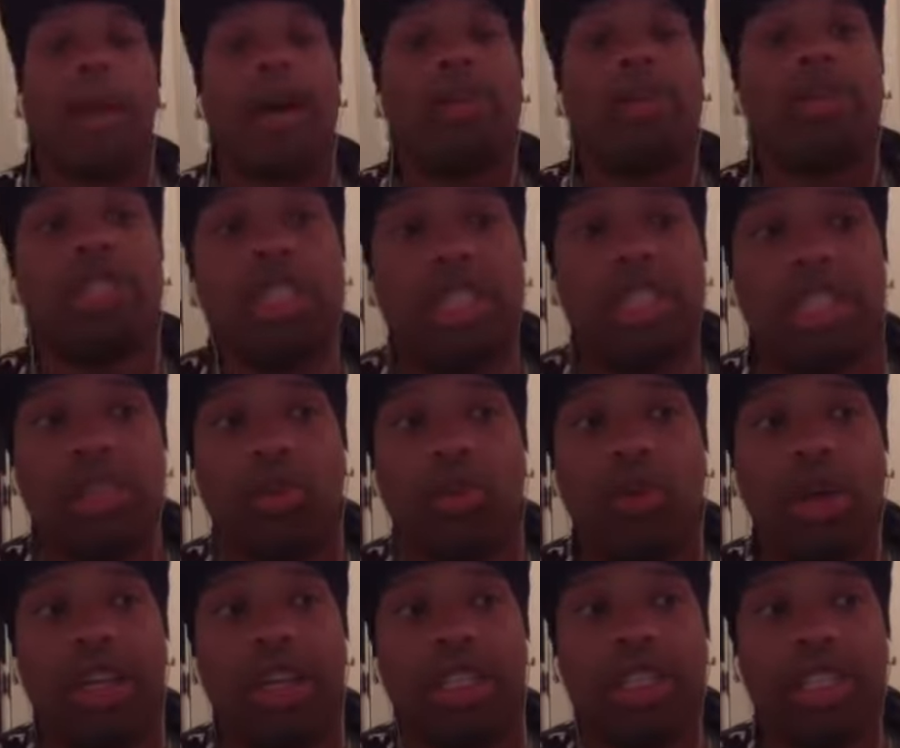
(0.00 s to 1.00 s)
question is,
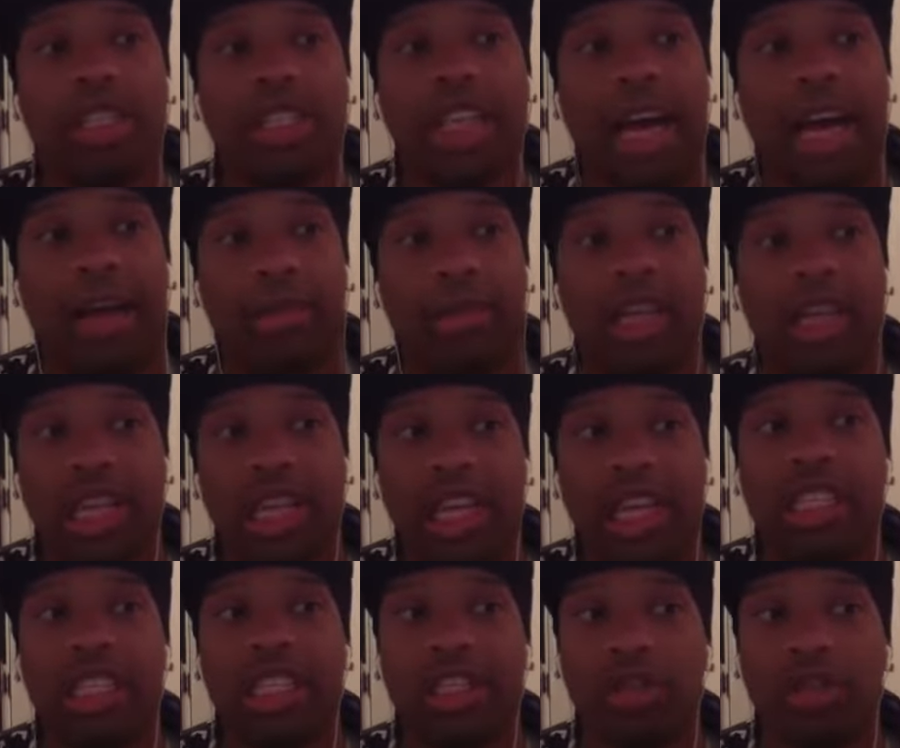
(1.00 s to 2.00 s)
what is the diming?
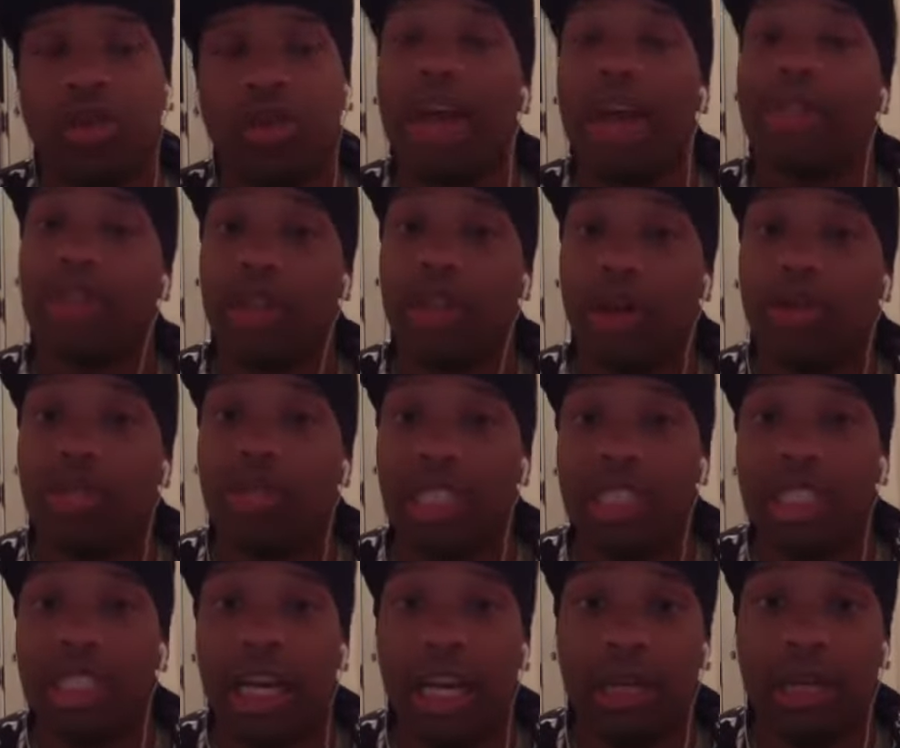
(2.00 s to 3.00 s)
Is it you have to go 10
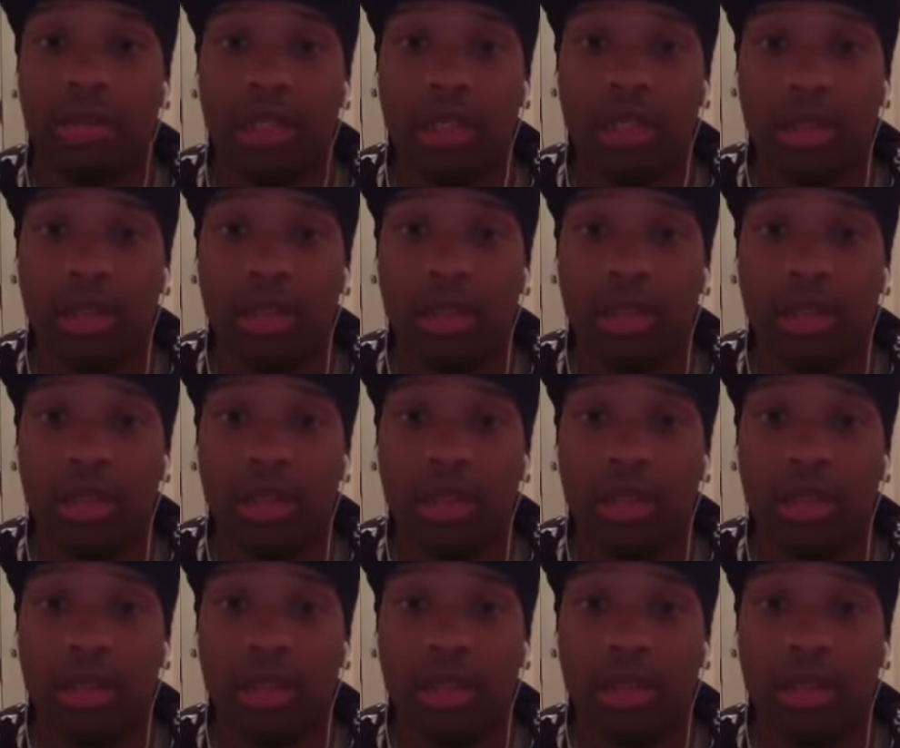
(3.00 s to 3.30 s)
times?